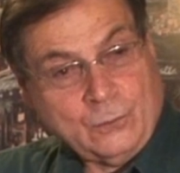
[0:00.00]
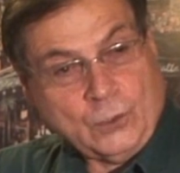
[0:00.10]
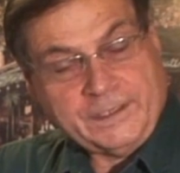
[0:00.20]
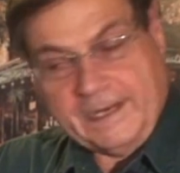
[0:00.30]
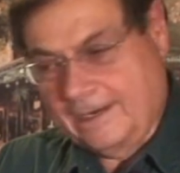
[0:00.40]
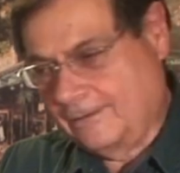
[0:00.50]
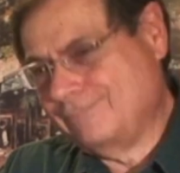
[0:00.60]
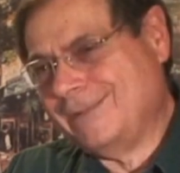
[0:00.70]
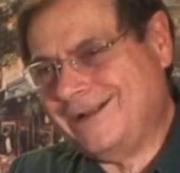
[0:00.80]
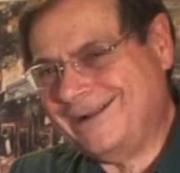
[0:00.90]
what now?
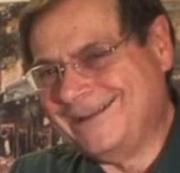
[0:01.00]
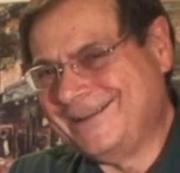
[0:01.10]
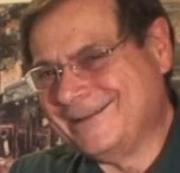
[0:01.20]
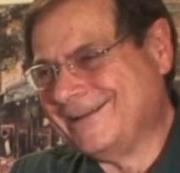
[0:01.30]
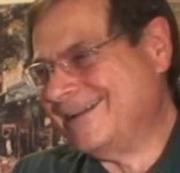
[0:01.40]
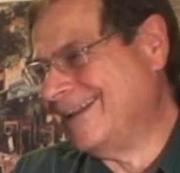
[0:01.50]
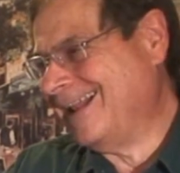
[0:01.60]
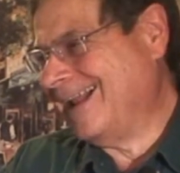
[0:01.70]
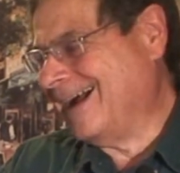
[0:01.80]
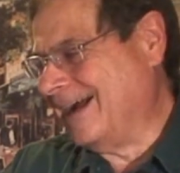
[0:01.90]

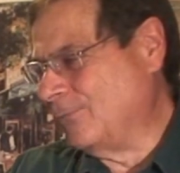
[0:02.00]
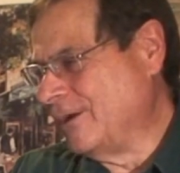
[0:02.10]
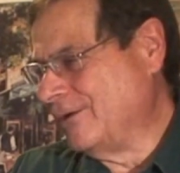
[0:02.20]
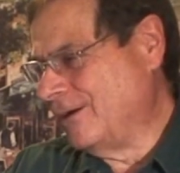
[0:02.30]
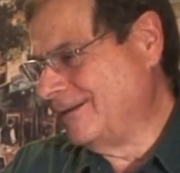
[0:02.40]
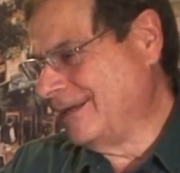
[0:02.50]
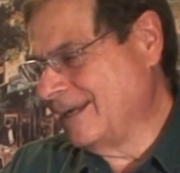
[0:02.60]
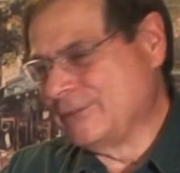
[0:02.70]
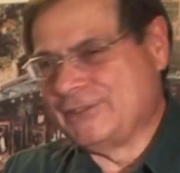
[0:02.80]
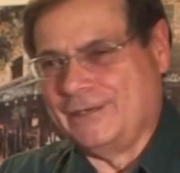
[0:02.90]
I went on
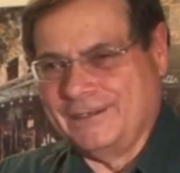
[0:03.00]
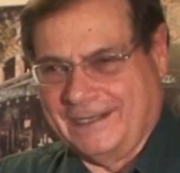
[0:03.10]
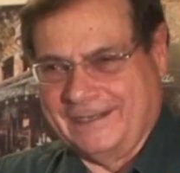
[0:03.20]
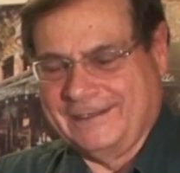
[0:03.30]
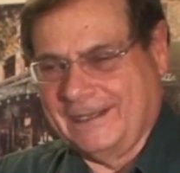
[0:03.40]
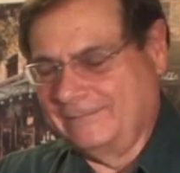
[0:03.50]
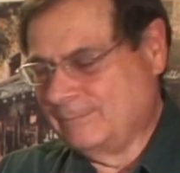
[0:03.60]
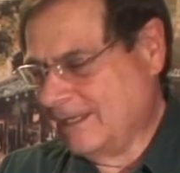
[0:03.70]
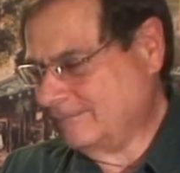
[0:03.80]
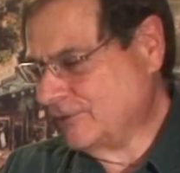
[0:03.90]
Amazon.
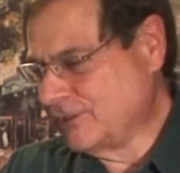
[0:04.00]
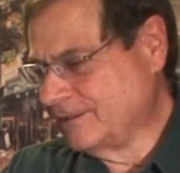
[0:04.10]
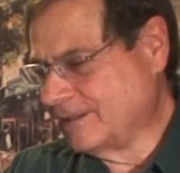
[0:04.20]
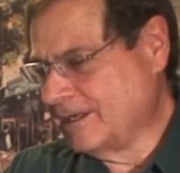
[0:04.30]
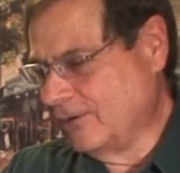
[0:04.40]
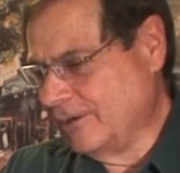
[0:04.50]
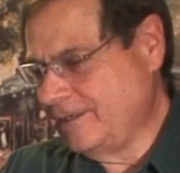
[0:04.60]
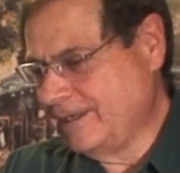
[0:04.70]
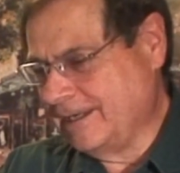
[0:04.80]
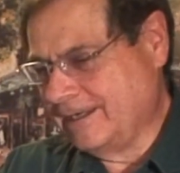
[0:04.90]
I listened to
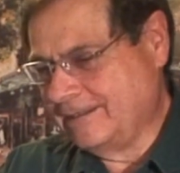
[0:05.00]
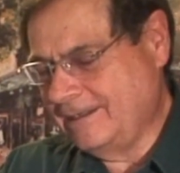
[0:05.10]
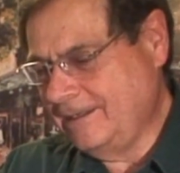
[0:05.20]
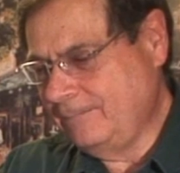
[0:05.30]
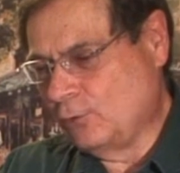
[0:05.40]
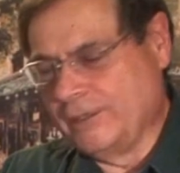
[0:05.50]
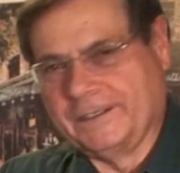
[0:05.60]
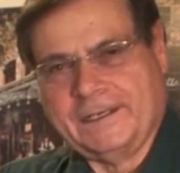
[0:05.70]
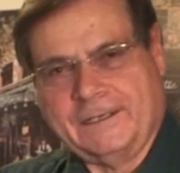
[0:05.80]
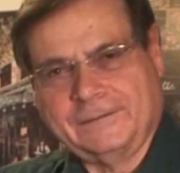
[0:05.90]
Kerry, and he
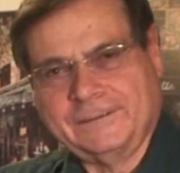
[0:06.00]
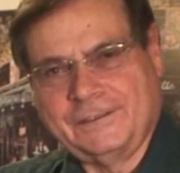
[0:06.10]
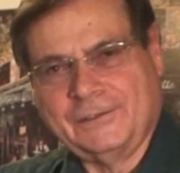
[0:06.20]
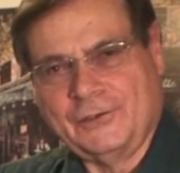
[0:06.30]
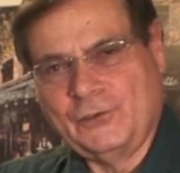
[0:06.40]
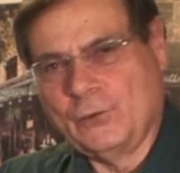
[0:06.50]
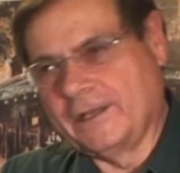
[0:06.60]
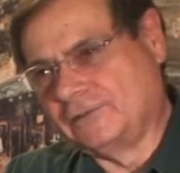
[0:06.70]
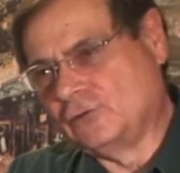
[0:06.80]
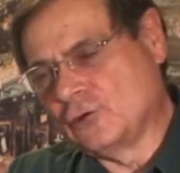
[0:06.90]
pointed out that, you know, you got
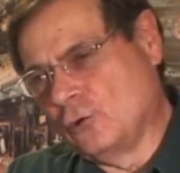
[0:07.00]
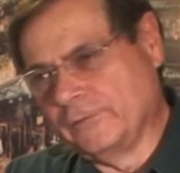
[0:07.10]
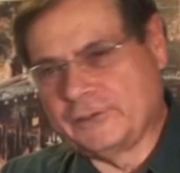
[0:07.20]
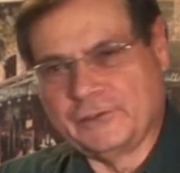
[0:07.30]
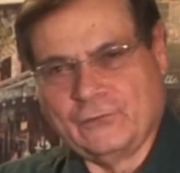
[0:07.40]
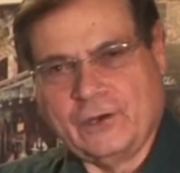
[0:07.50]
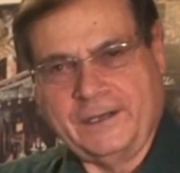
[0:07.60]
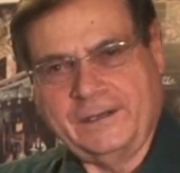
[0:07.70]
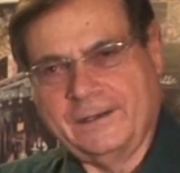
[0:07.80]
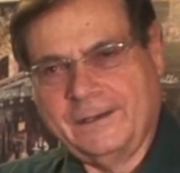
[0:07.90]
to look over to the
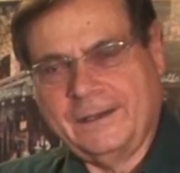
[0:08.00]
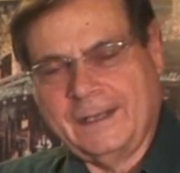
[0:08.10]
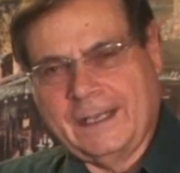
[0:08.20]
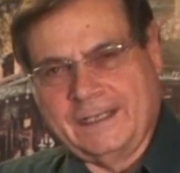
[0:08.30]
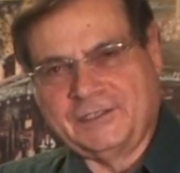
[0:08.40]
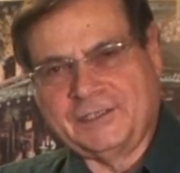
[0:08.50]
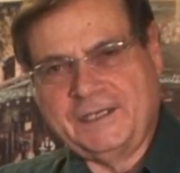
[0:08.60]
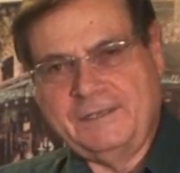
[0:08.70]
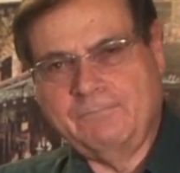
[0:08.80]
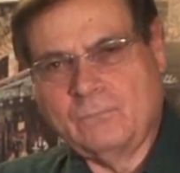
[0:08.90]
right and
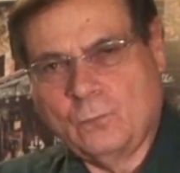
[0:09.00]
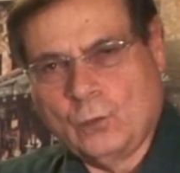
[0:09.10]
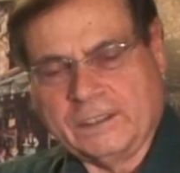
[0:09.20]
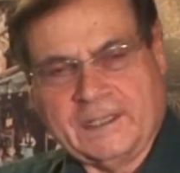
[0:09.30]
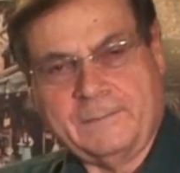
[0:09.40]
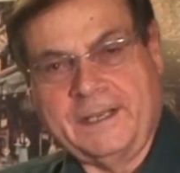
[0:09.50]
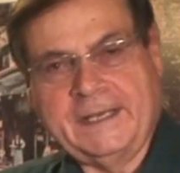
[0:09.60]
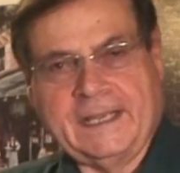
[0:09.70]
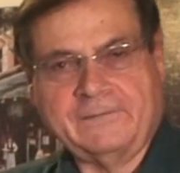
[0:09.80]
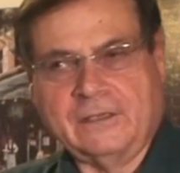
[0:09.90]
see what they might
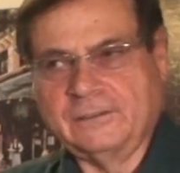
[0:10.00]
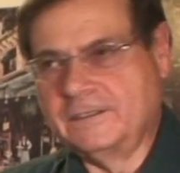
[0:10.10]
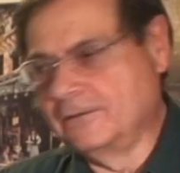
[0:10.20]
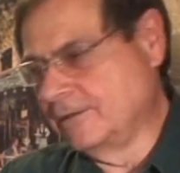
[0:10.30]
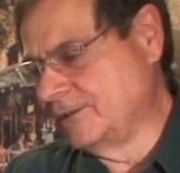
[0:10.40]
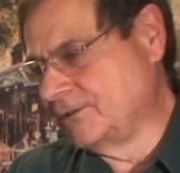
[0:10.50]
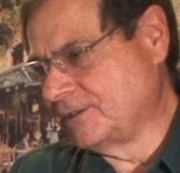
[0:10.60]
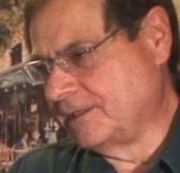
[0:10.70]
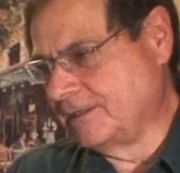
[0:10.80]
have out there as